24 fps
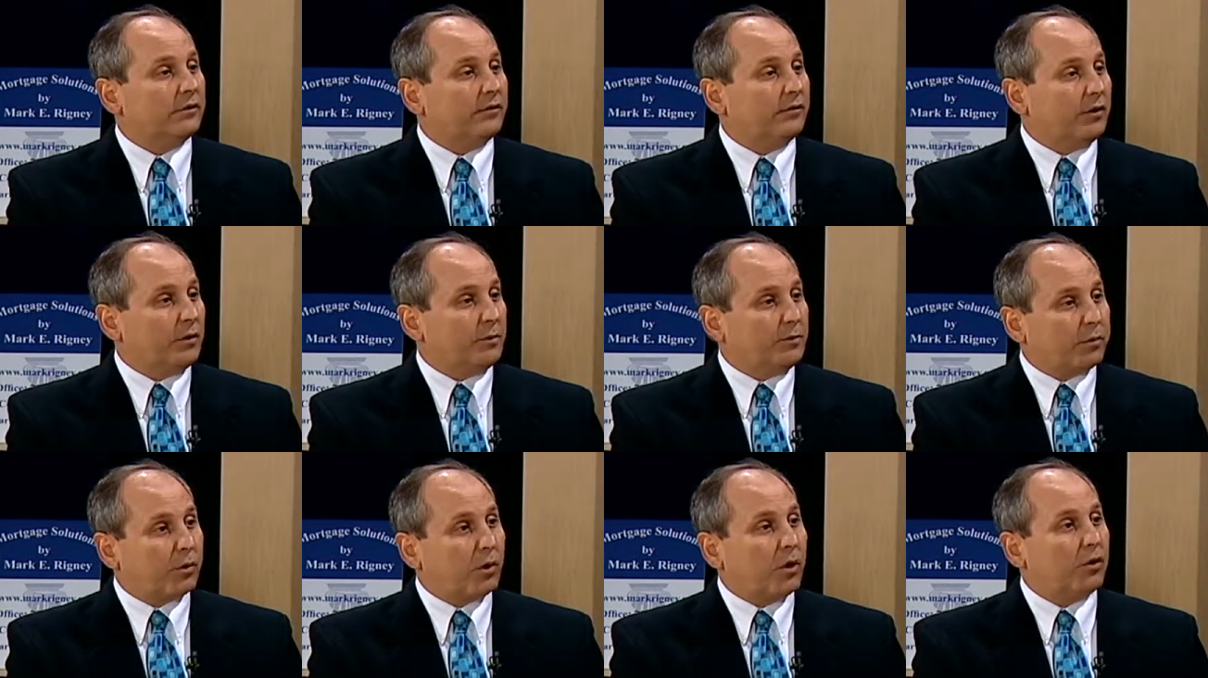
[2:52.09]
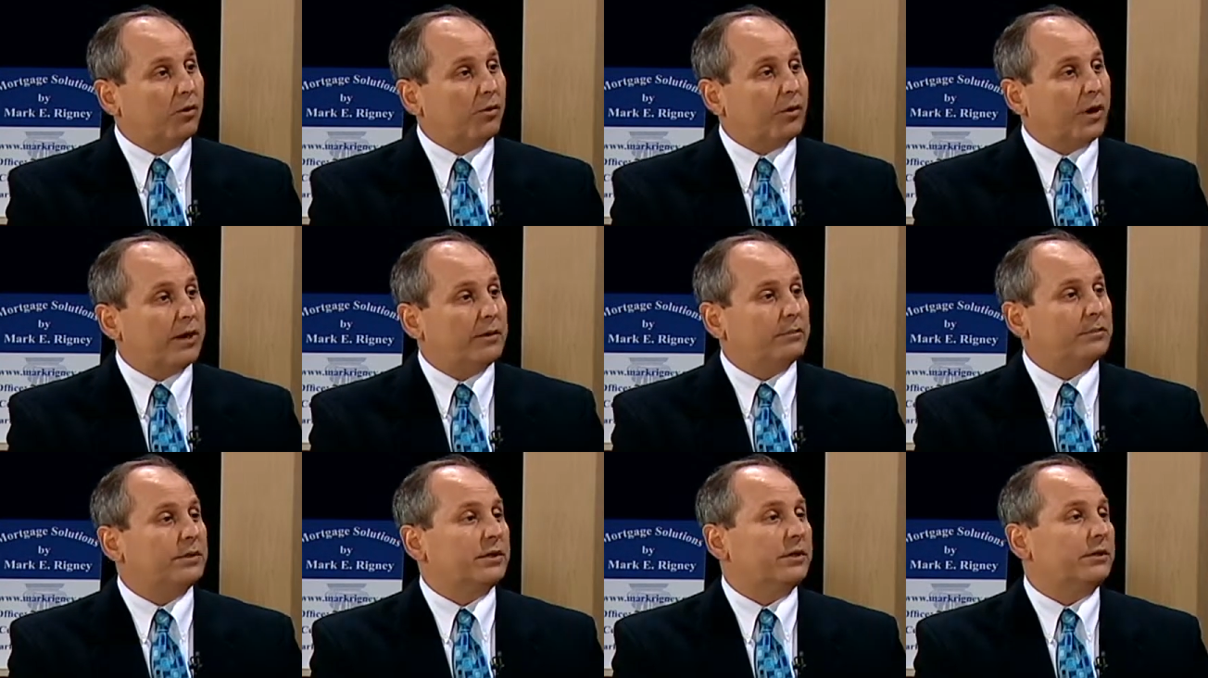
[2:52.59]
for the
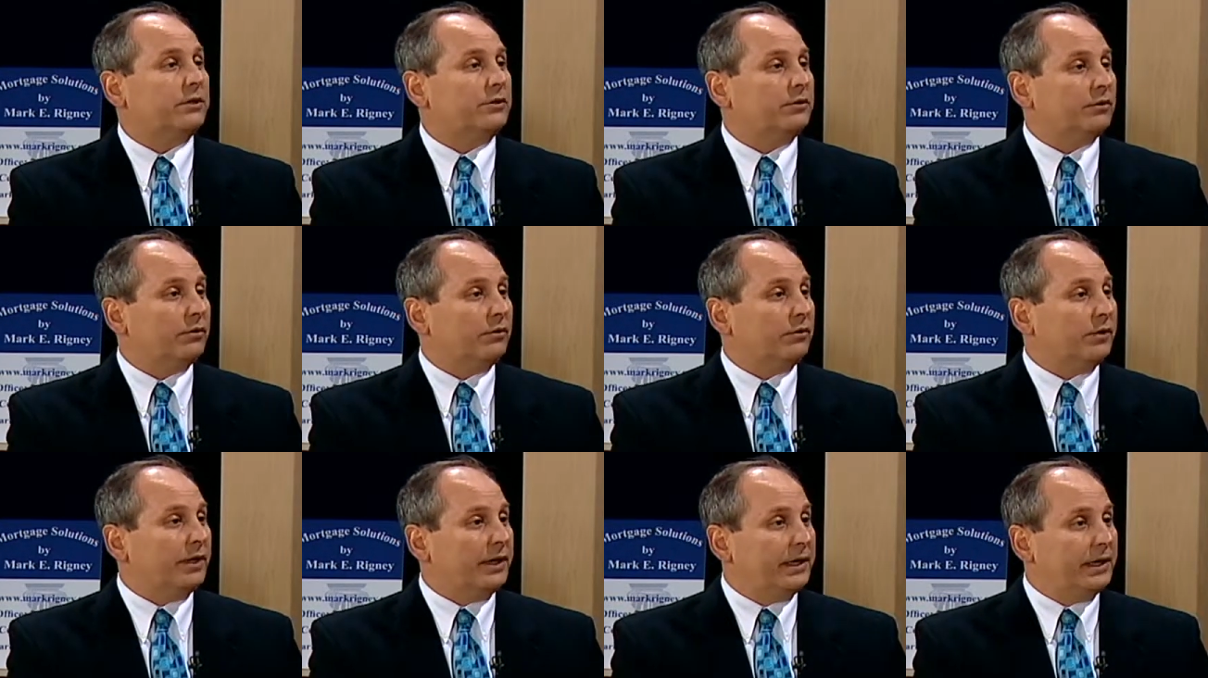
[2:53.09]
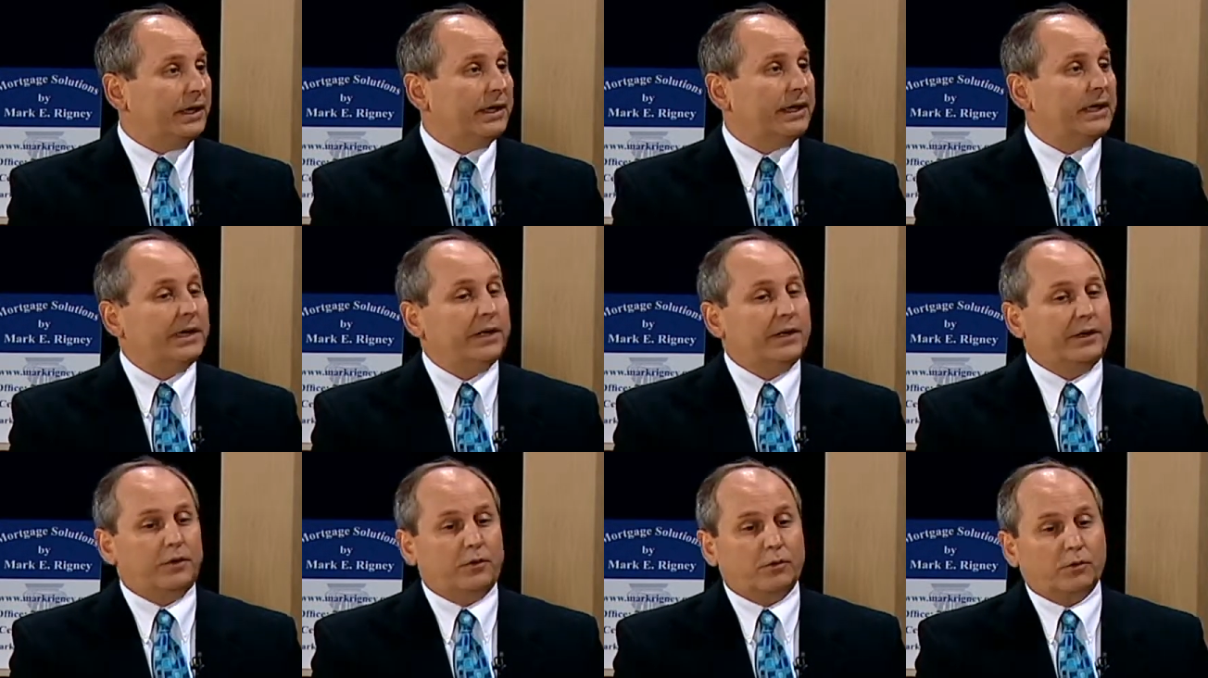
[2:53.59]
programs that you're going to
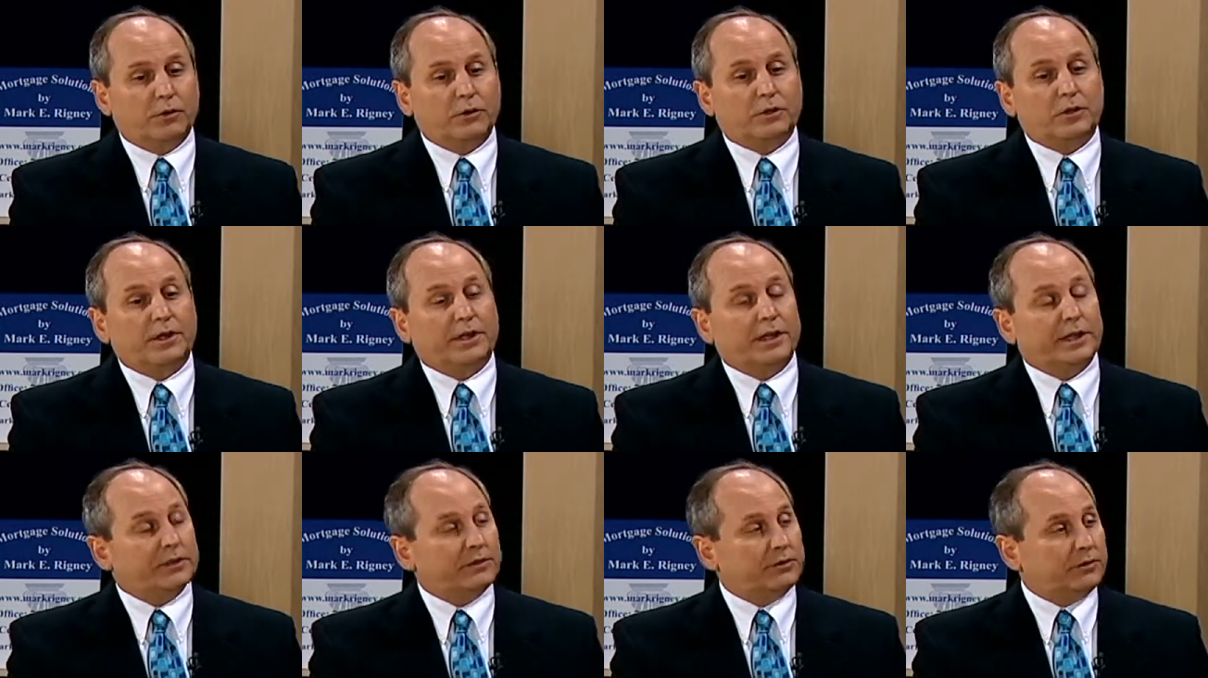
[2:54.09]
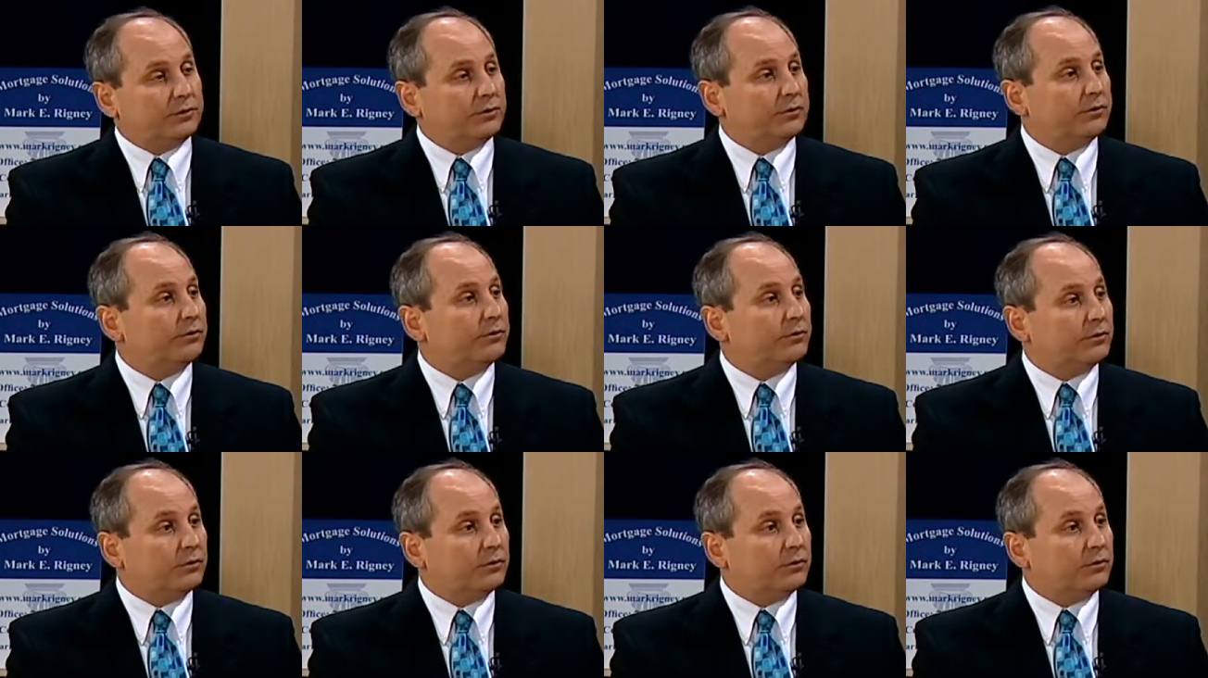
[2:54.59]
need in order to get you